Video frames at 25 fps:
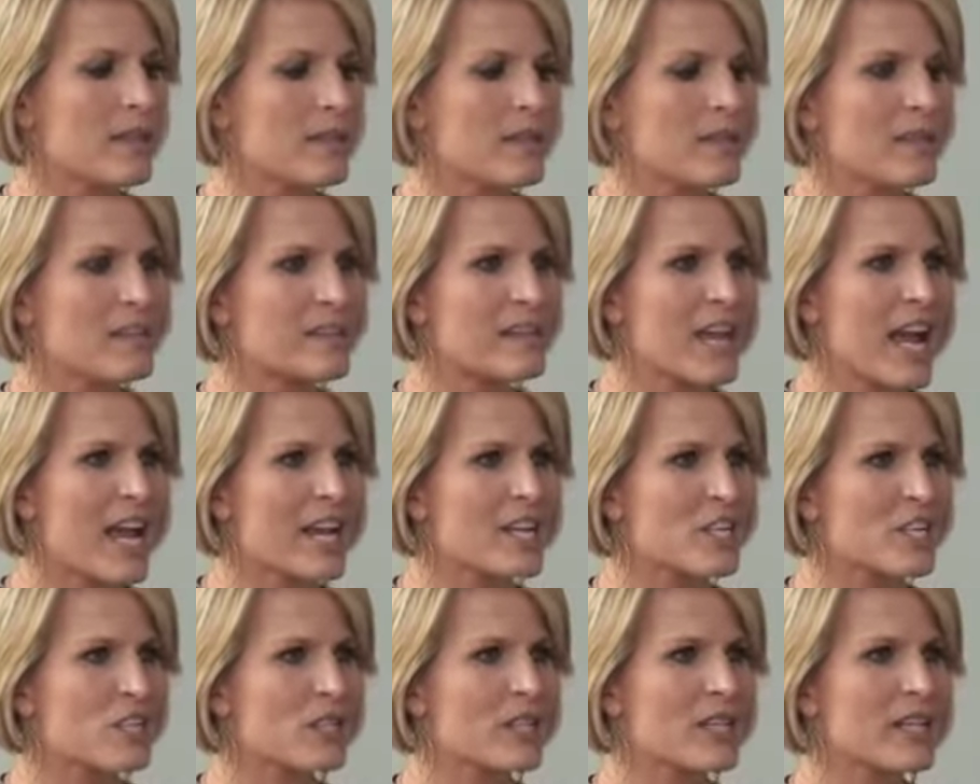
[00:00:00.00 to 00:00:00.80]
This
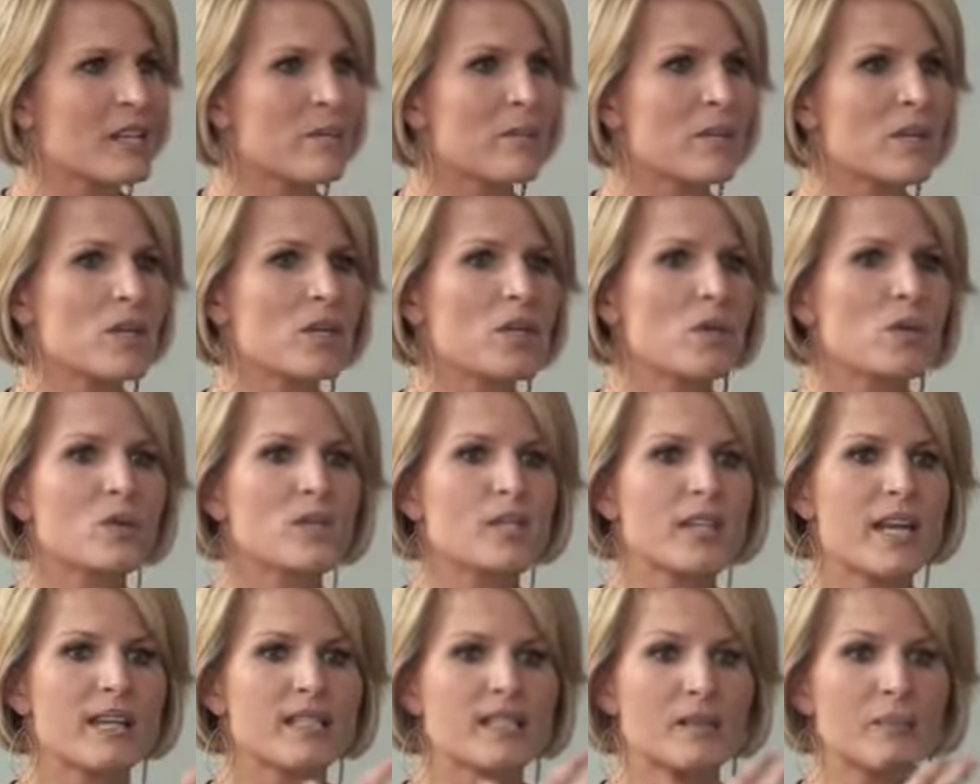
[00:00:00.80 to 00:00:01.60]
actually can be
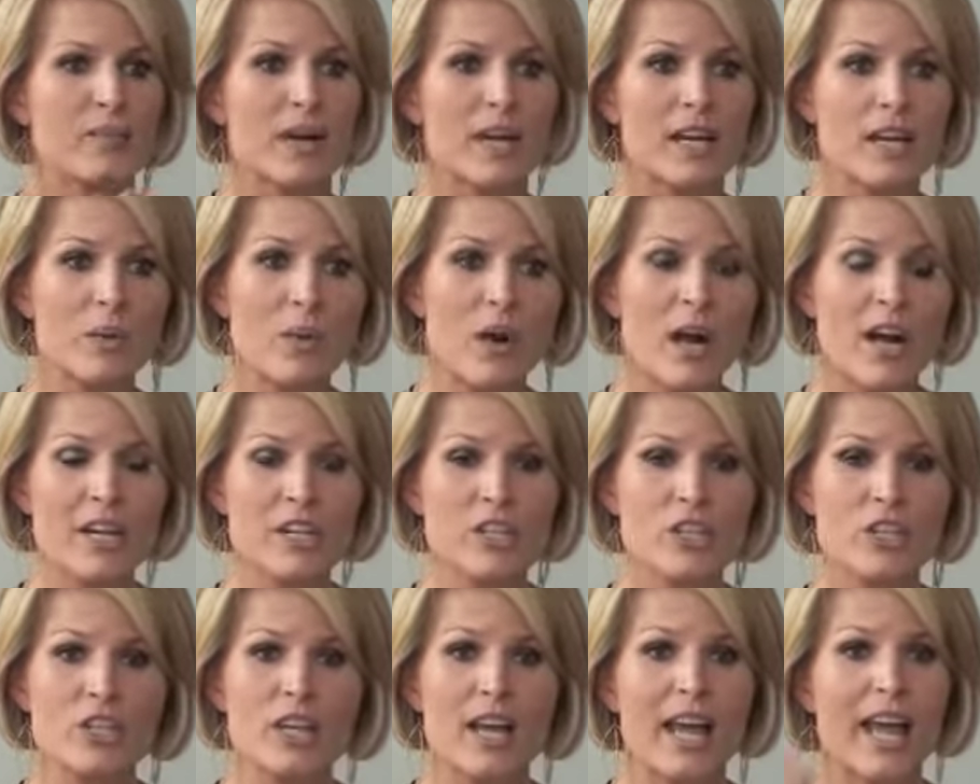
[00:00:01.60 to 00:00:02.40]
used as a body
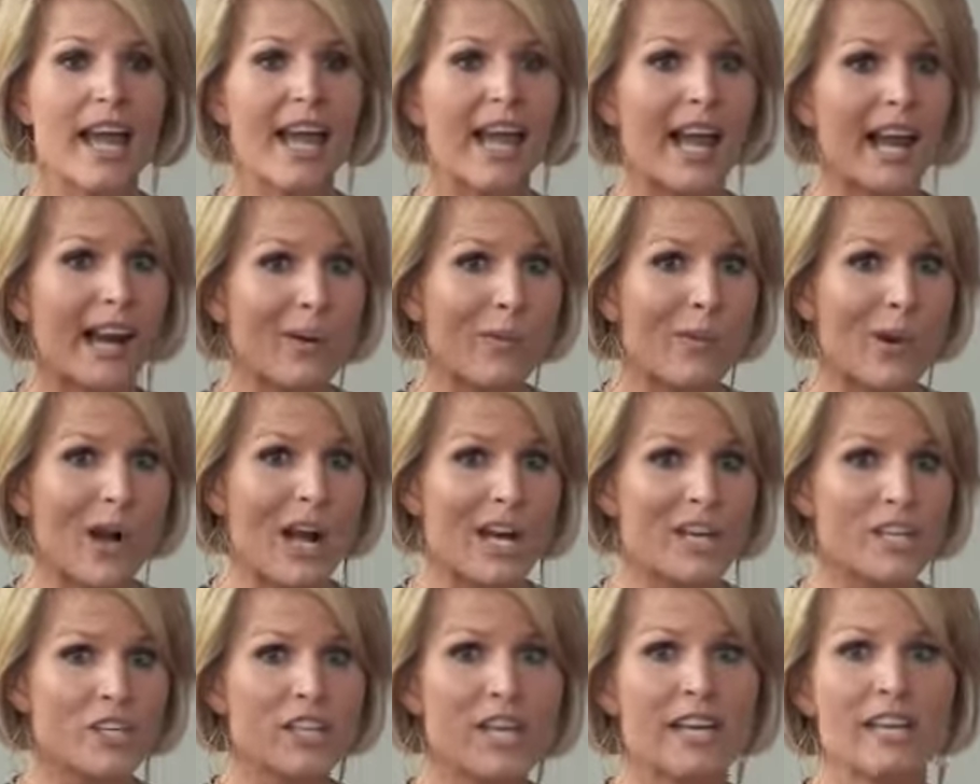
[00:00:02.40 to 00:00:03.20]
wash, a hair
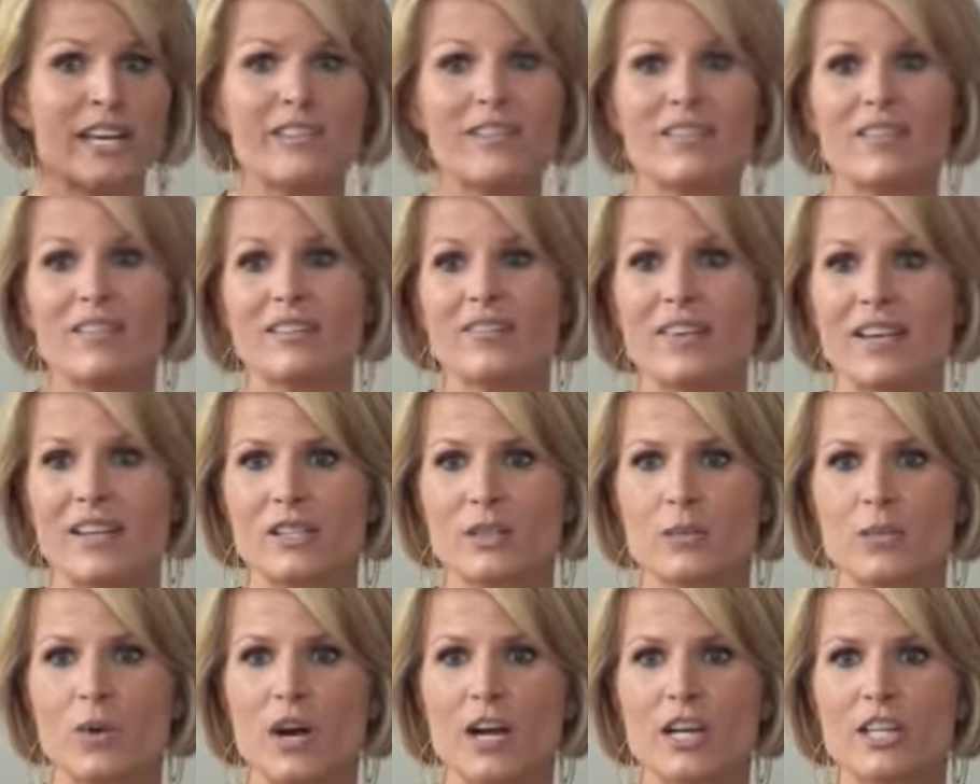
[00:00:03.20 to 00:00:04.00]
wash, and even a
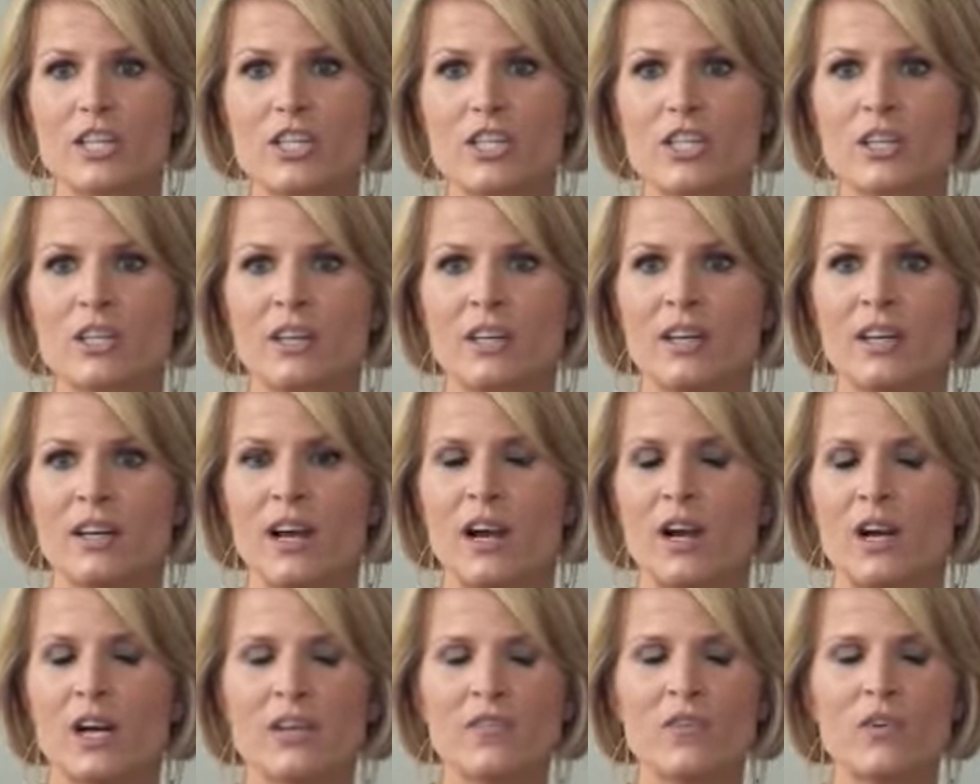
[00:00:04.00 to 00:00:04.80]
face wash.
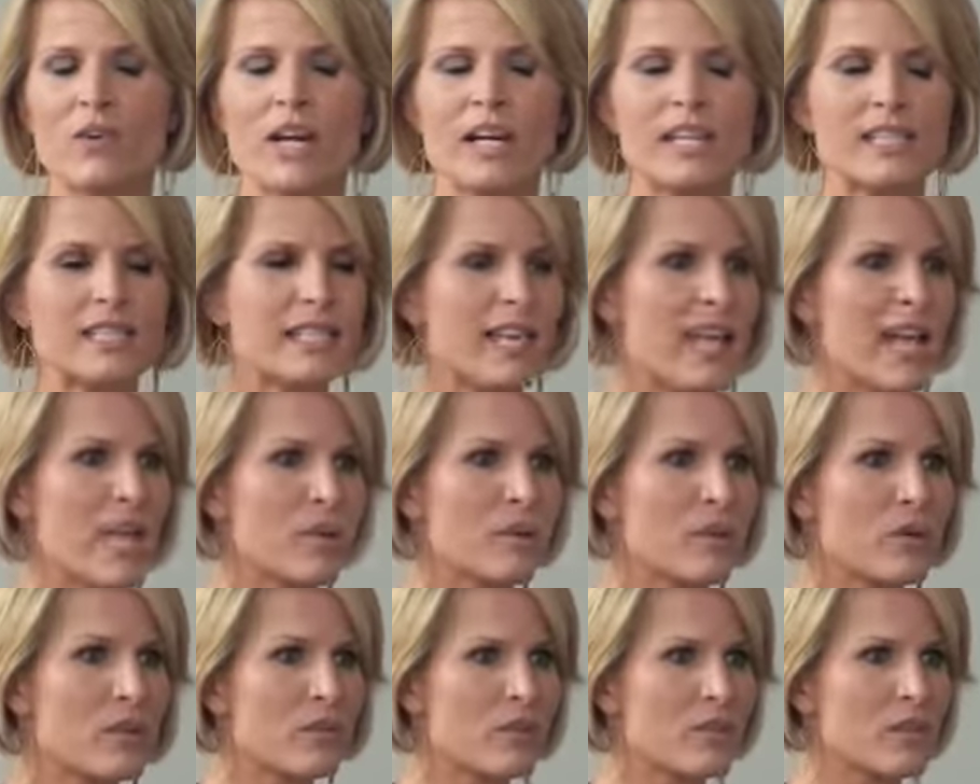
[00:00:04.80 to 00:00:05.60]
Are any of you guys
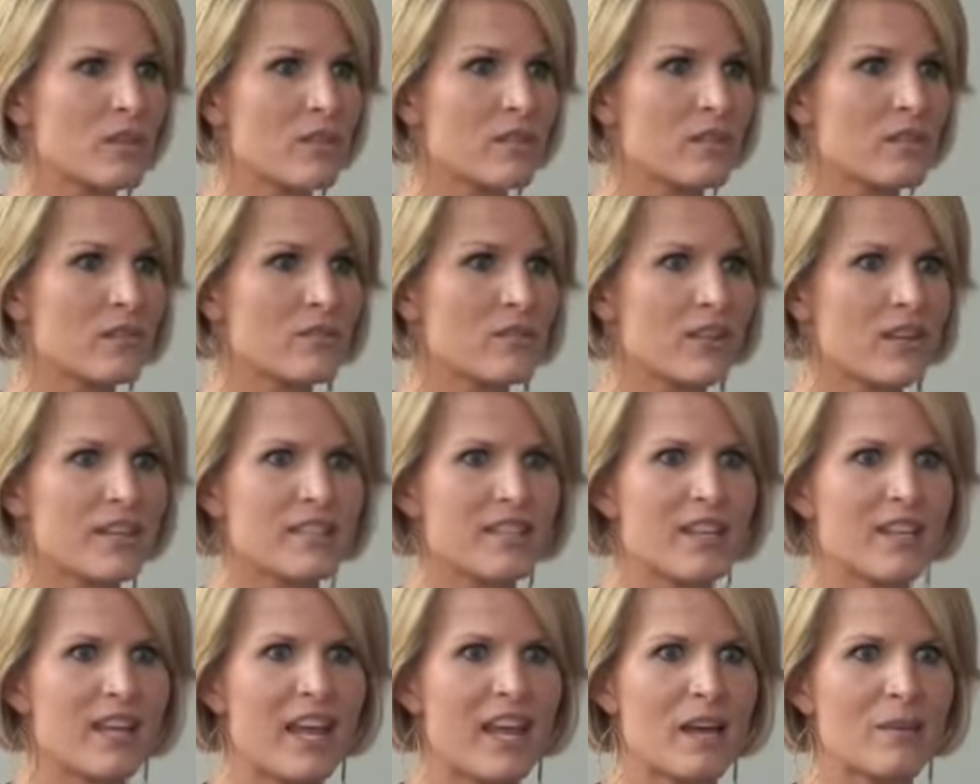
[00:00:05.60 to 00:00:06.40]
campers? Do you
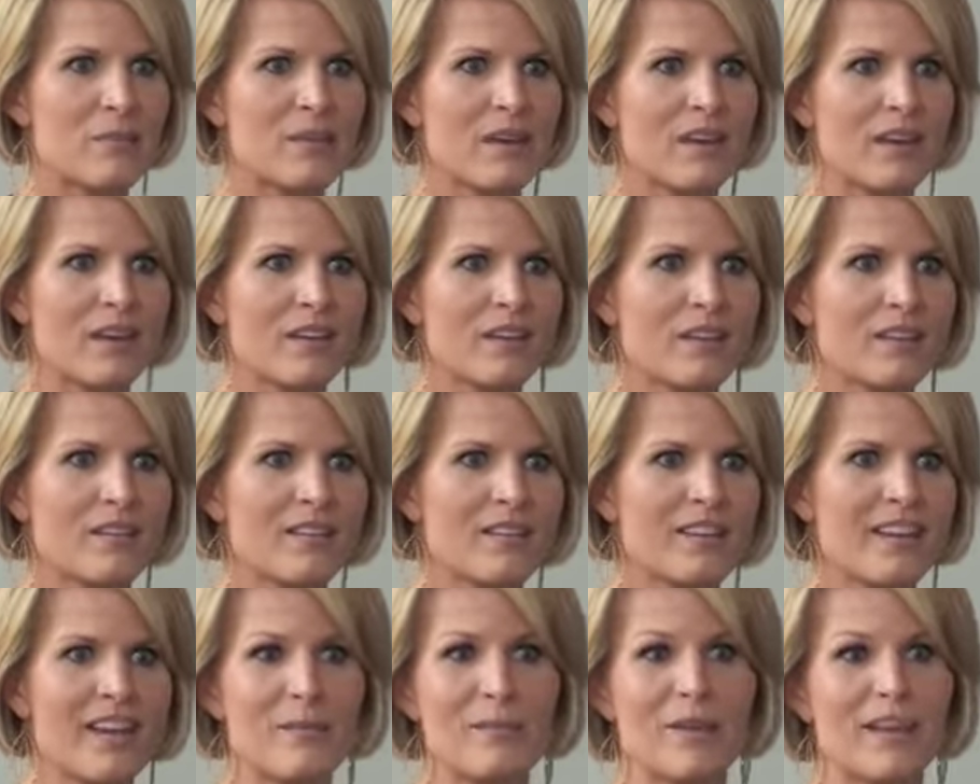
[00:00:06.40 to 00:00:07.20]
guys like camping?
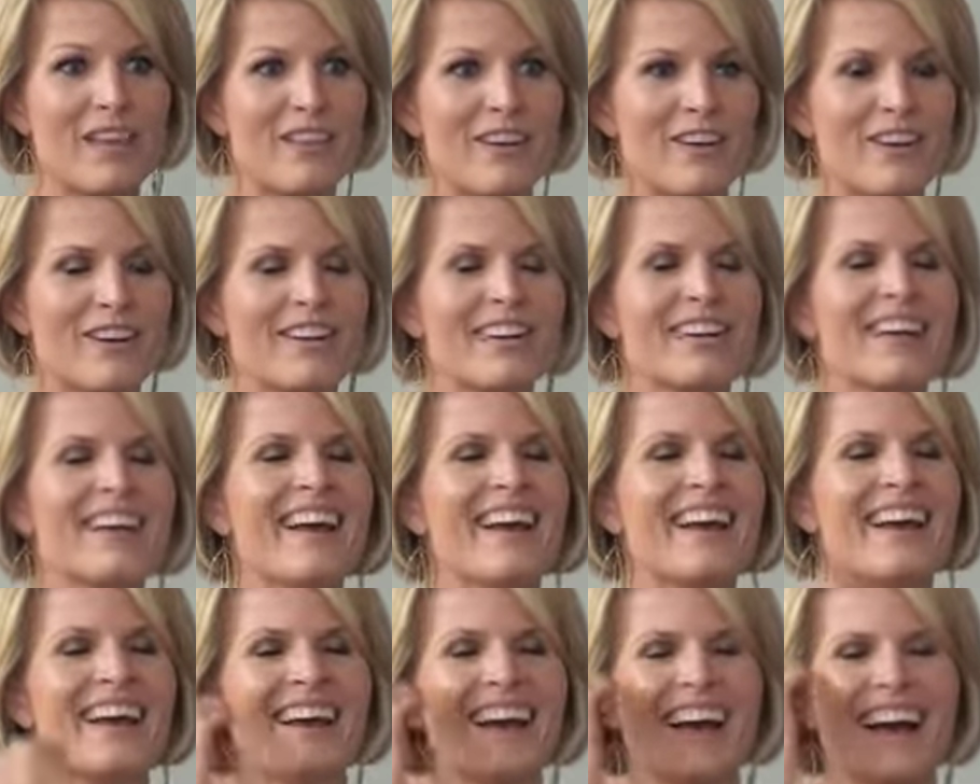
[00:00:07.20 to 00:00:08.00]
Yeah, me either.
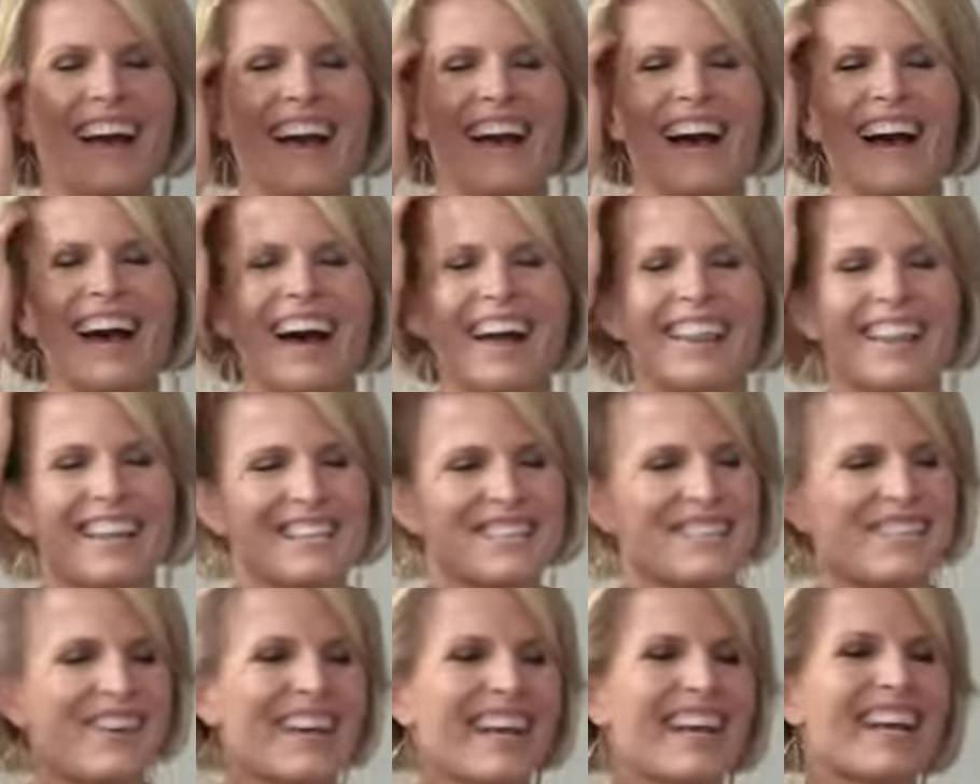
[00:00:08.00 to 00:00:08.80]

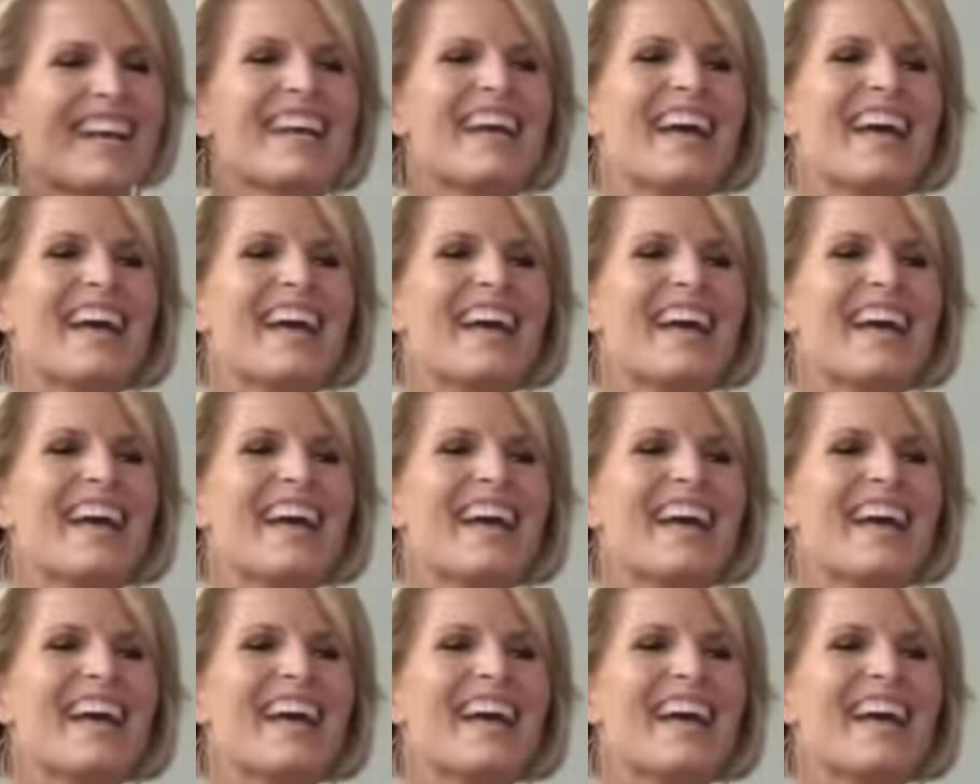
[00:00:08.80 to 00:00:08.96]
That's funny.